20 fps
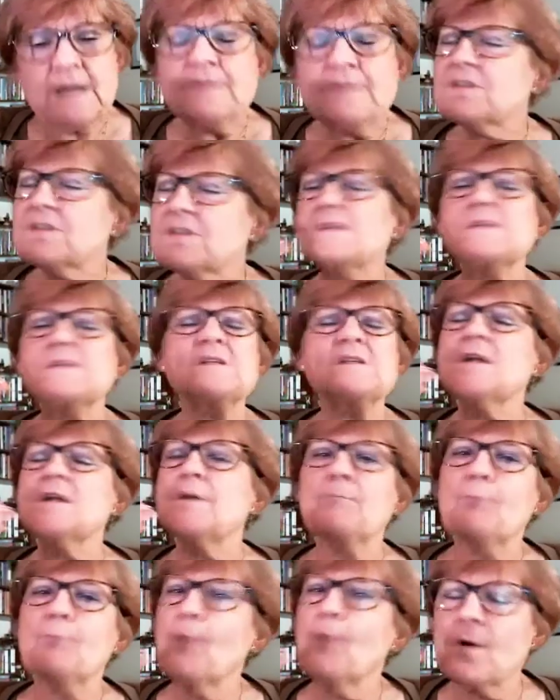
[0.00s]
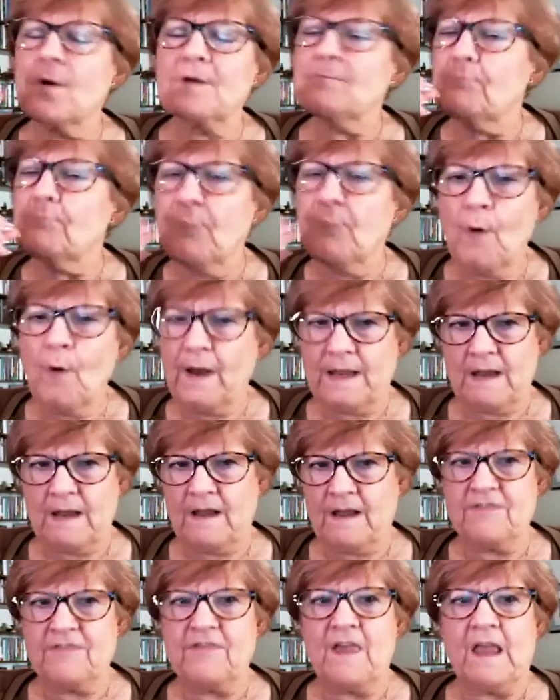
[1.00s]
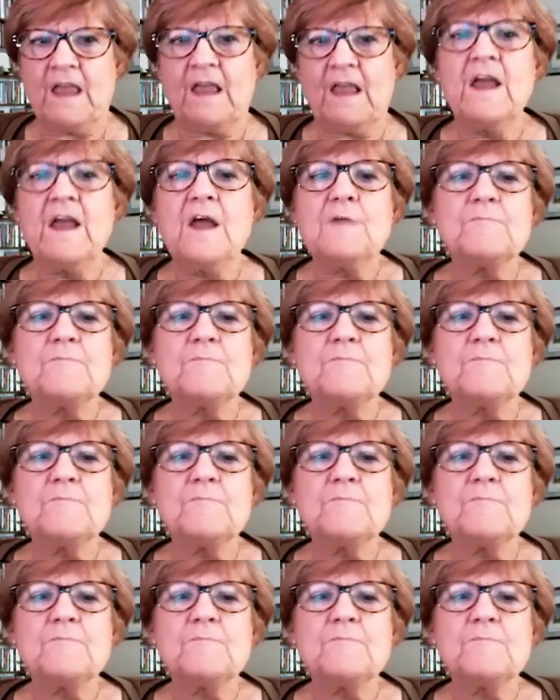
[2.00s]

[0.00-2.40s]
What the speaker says: This is an important point, I think,